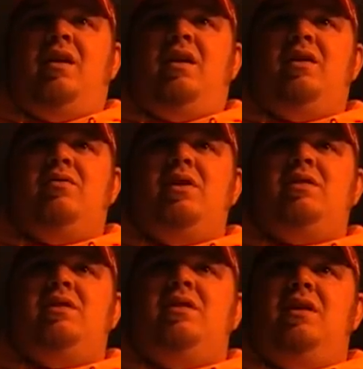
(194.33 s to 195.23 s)
In a
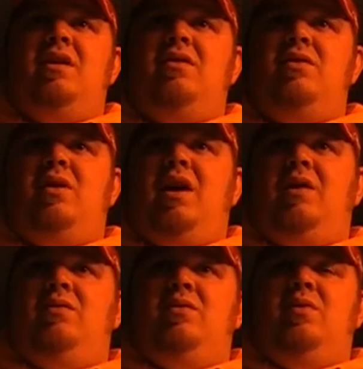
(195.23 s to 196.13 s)
recent interview I
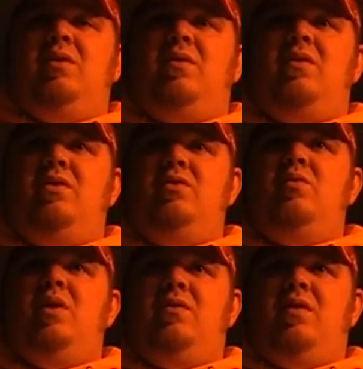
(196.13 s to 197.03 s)
had with a new
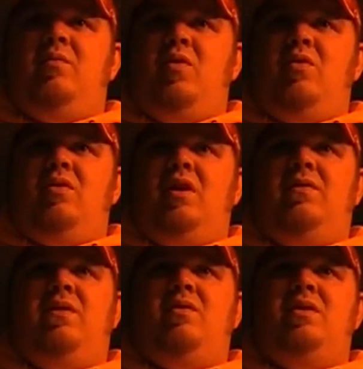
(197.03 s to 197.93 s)
wind farm owner, I
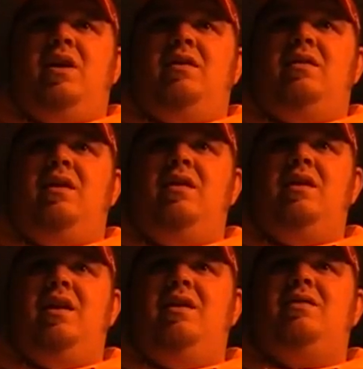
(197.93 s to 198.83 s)
found that
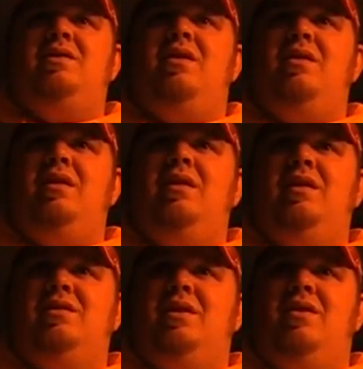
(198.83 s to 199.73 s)
getting started
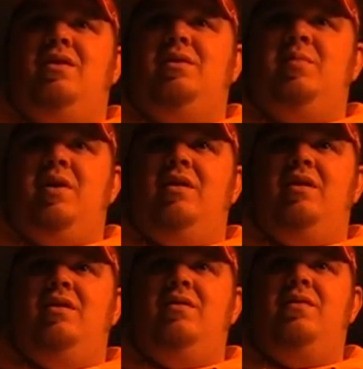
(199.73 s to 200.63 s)
is the hardest part.
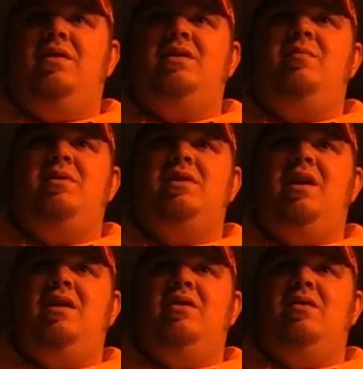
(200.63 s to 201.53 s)
The first step is
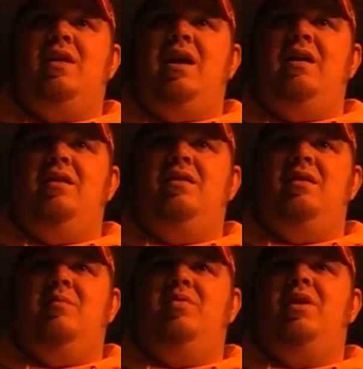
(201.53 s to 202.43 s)
getting your land
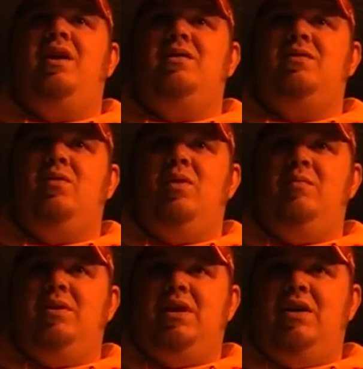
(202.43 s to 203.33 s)
appraised for wind
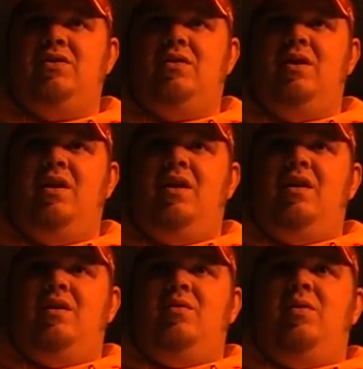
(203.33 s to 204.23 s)
potential.
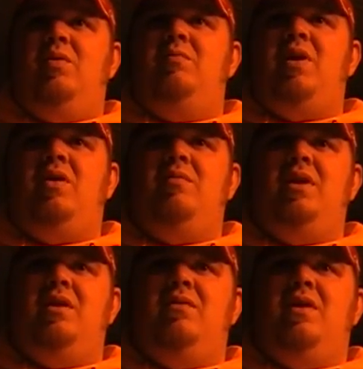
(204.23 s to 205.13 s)
With wind power
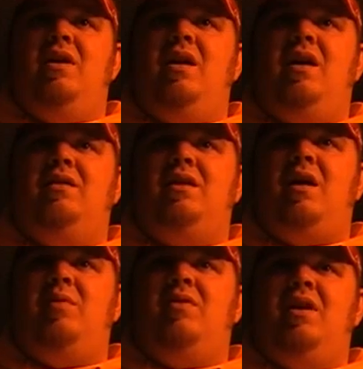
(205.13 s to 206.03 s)
being a very hot
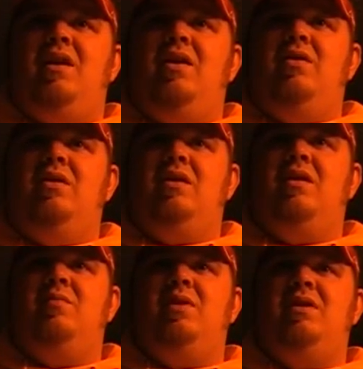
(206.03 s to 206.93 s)
topic right now, the
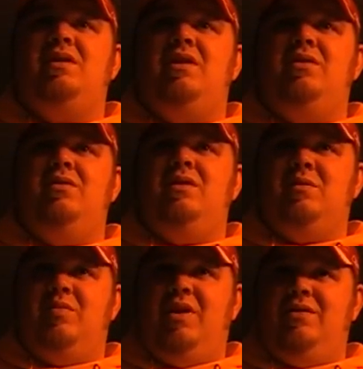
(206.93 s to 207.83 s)
companies that do these
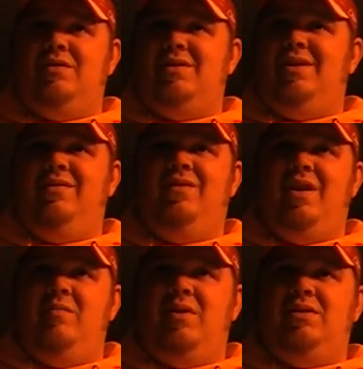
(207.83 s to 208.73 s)
appraisals are
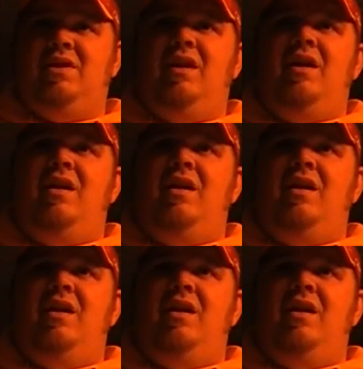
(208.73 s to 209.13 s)
very busy.